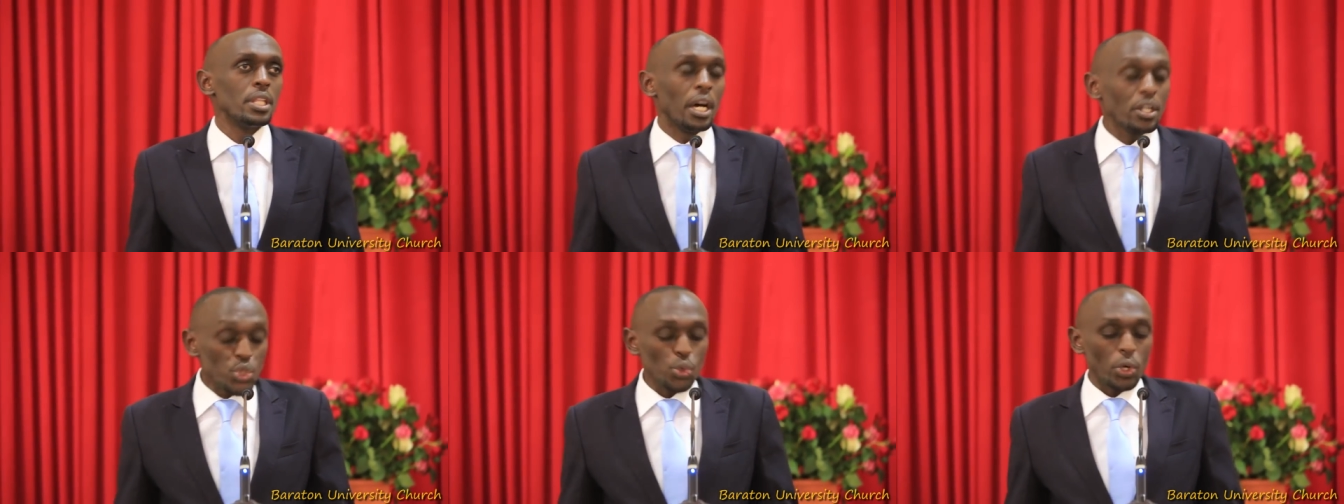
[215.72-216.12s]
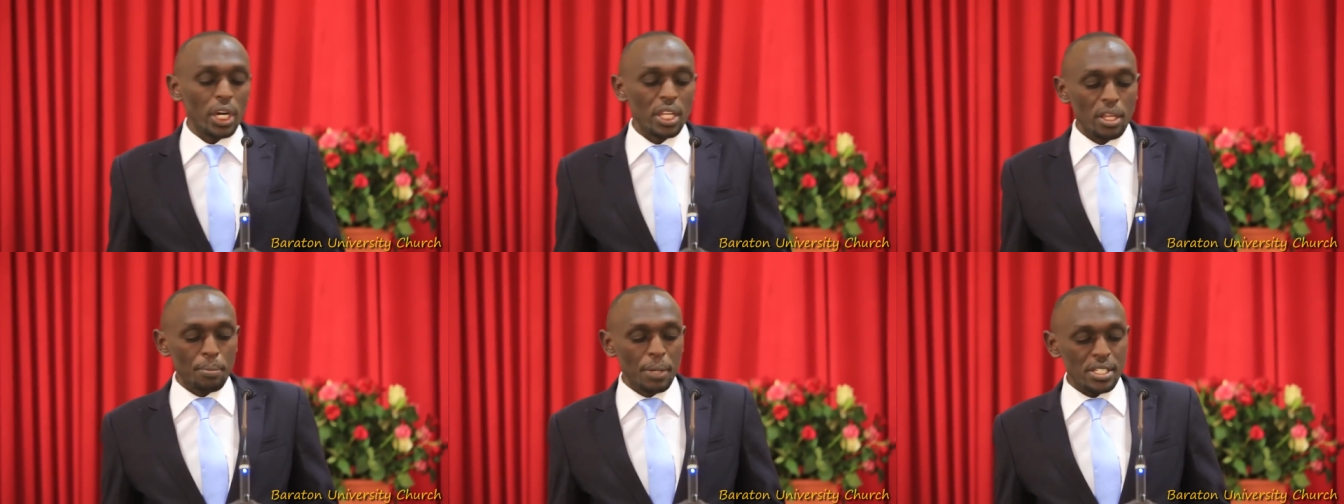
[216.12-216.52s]
That's
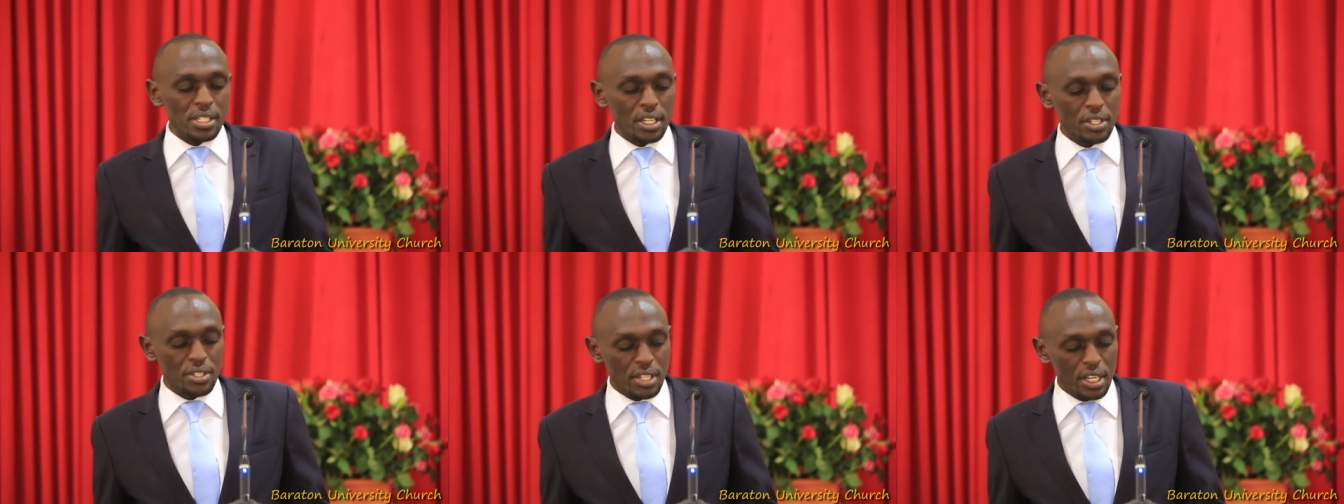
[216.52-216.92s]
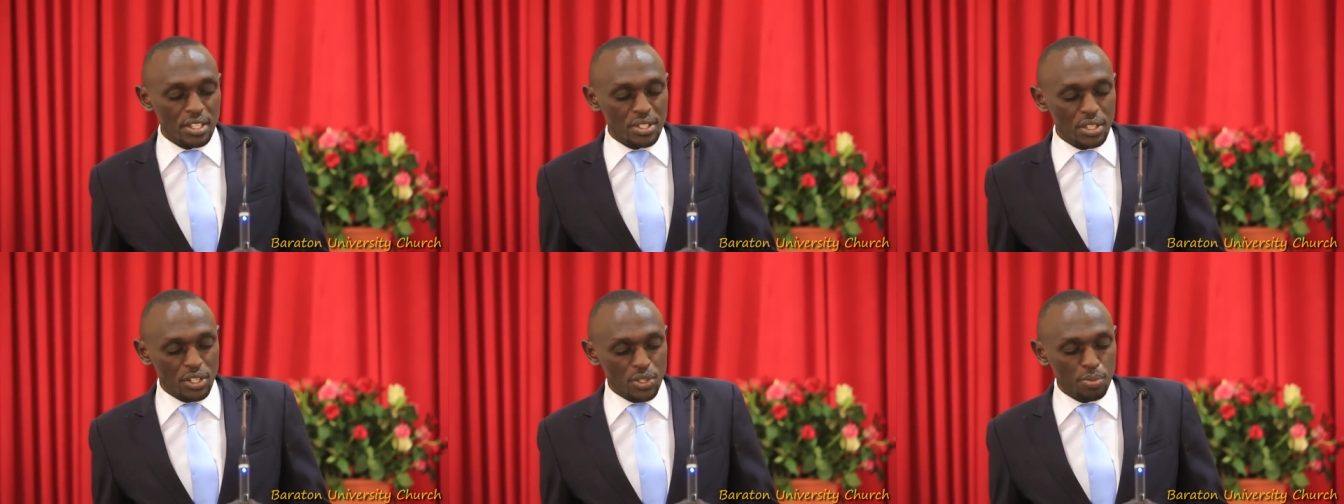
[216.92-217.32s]
why the message
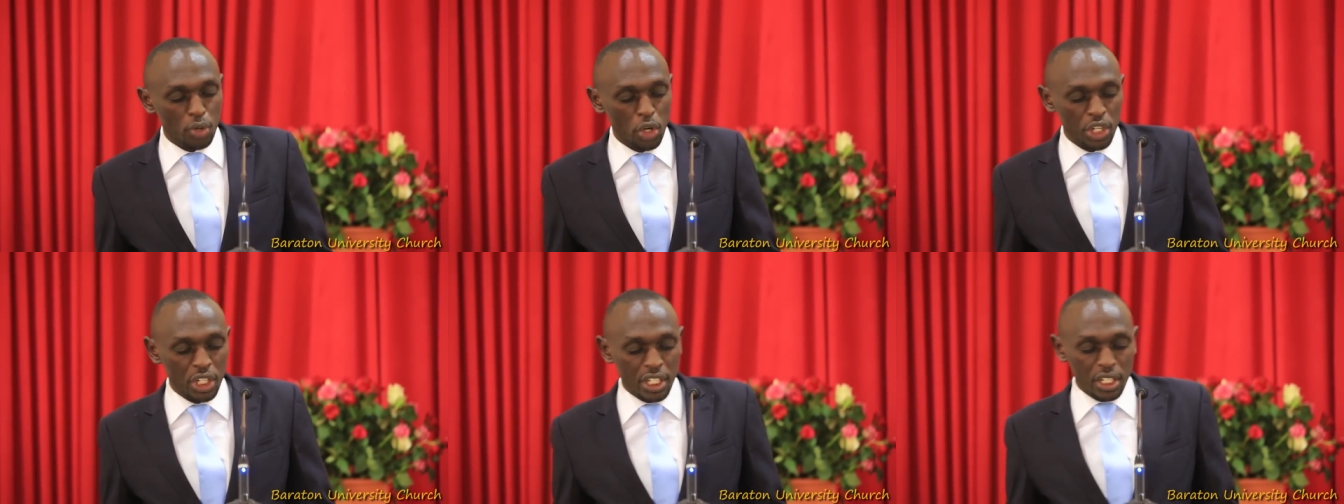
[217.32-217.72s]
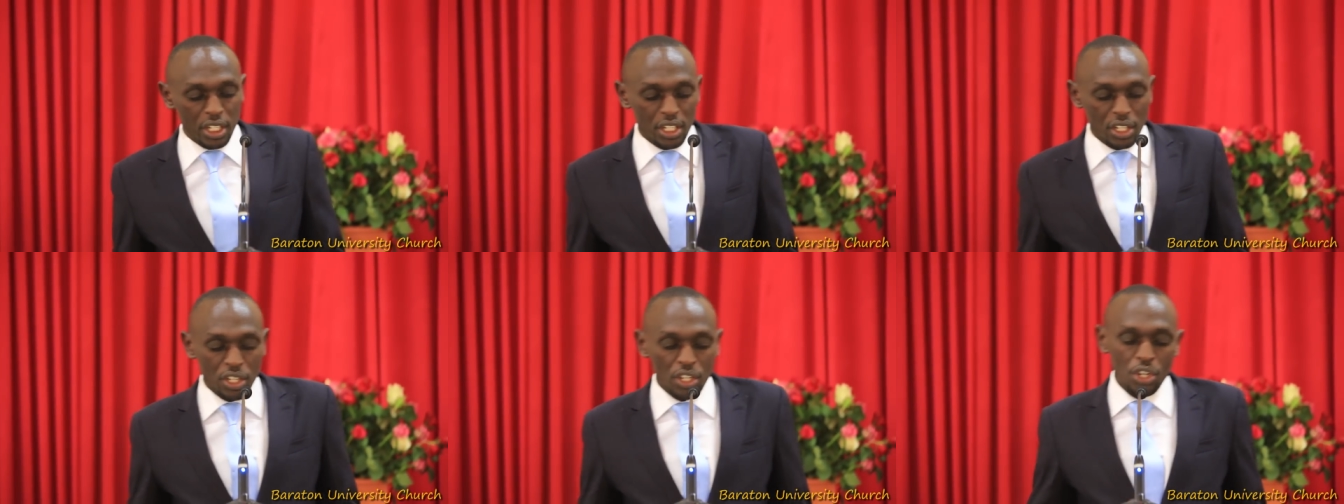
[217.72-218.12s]
says this
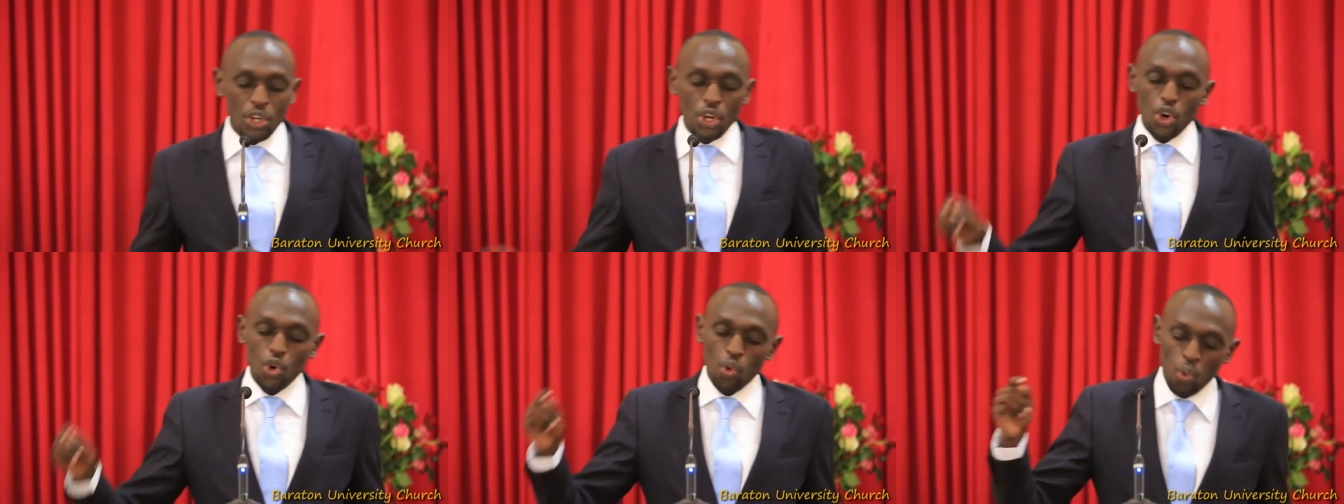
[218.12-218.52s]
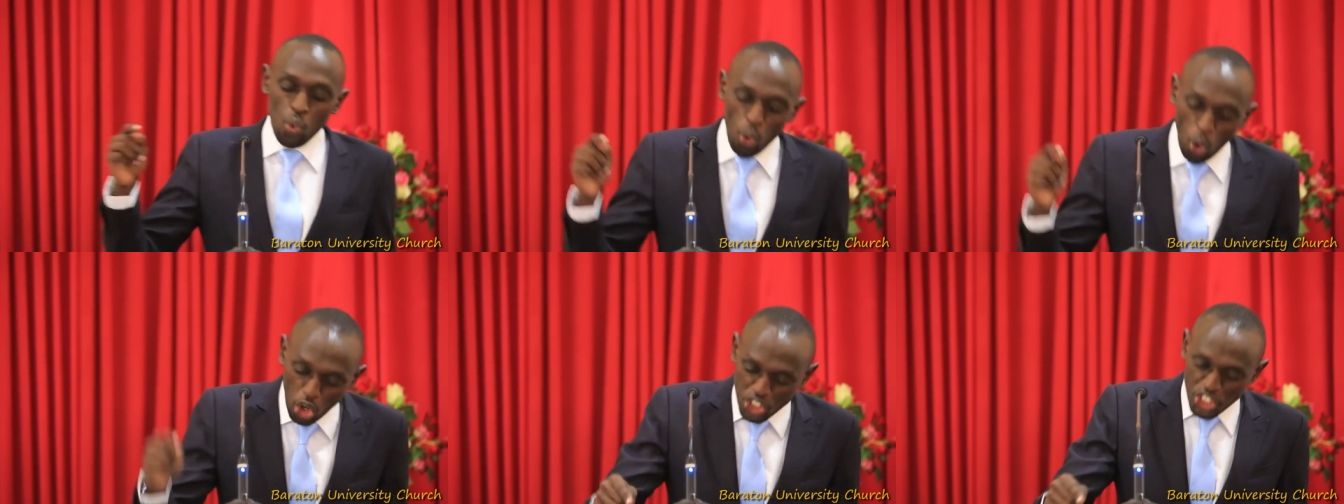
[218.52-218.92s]
morning
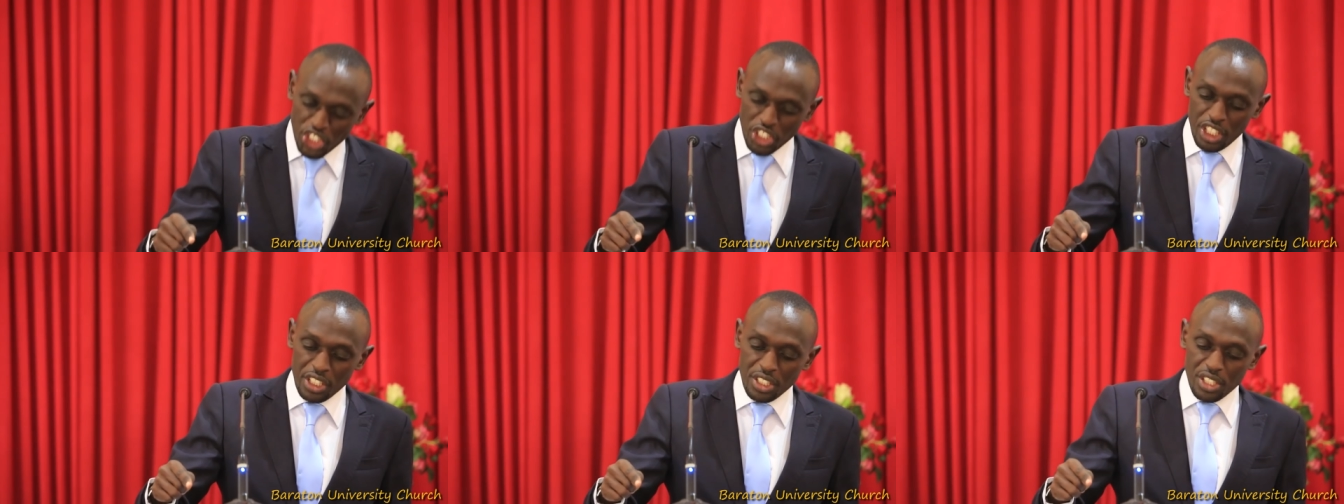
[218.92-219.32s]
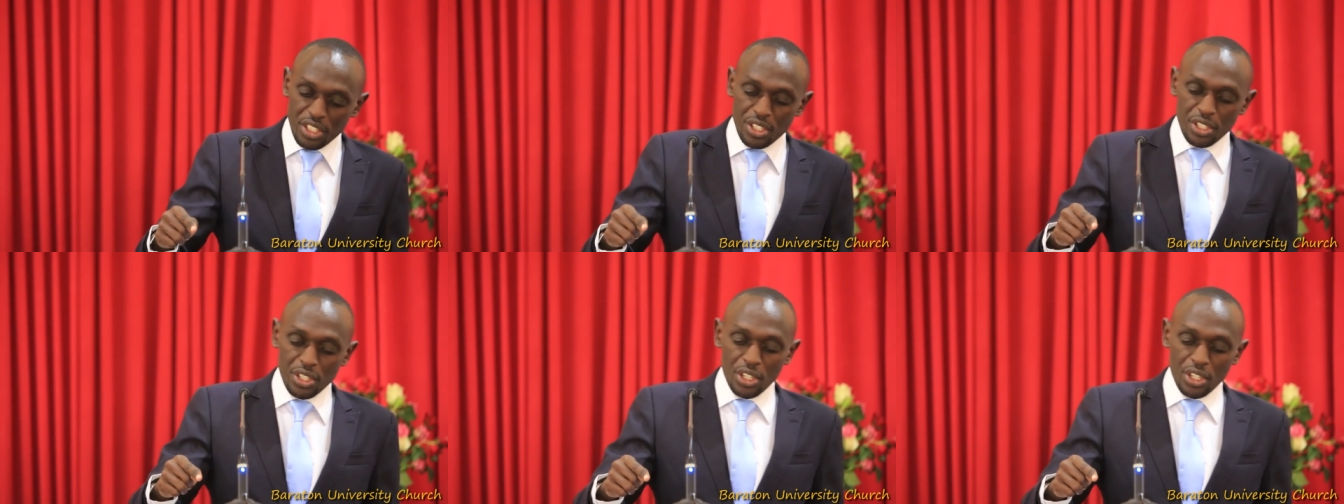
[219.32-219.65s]
wash it